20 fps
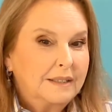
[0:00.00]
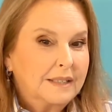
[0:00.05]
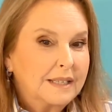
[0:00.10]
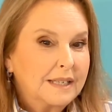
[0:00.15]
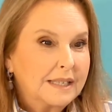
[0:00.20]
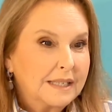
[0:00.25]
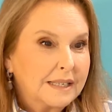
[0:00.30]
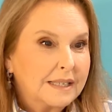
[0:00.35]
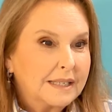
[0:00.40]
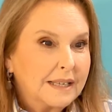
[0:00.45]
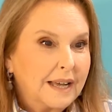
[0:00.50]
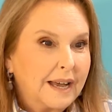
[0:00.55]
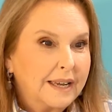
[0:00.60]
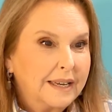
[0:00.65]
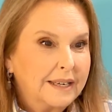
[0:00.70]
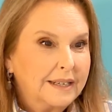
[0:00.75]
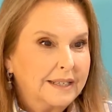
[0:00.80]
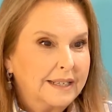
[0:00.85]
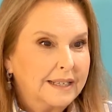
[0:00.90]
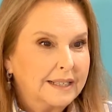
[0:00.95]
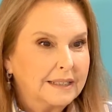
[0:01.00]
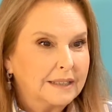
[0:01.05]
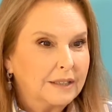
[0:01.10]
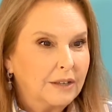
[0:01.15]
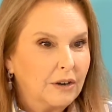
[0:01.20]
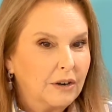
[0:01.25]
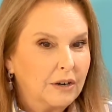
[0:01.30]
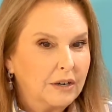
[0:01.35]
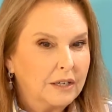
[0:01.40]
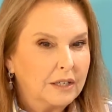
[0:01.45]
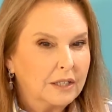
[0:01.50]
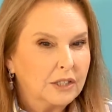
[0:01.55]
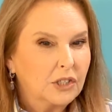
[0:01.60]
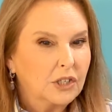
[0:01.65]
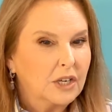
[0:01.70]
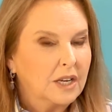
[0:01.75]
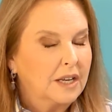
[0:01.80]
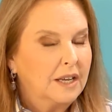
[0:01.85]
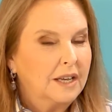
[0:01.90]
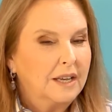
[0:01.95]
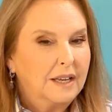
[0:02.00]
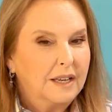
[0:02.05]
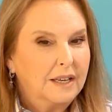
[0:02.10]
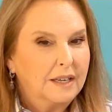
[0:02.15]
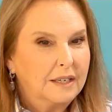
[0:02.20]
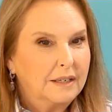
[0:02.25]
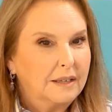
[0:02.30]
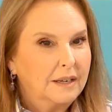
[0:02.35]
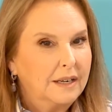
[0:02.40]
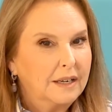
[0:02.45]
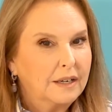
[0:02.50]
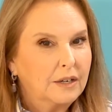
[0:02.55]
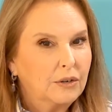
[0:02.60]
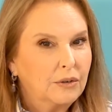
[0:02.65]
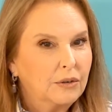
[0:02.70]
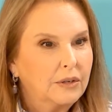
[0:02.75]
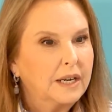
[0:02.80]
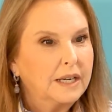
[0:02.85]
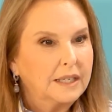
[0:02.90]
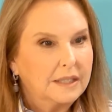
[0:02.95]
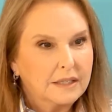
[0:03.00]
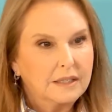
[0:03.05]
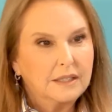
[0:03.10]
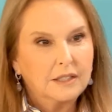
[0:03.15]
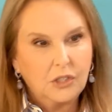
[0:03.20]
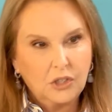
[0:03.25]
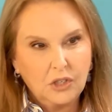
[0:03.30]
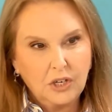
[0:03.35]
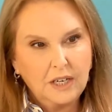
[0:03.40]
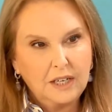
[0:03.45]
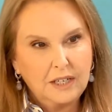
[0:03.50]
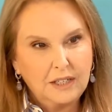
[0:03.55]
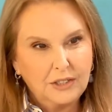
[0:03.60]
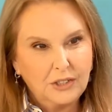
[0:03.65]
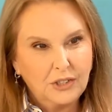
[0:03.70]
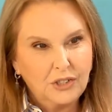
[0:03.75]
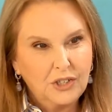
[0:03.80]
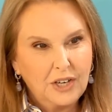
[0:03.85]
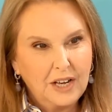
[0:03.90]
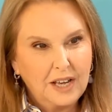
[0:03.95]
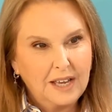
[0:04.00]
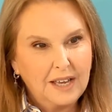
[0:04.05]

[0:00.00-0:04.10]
to society at large, it creates the change.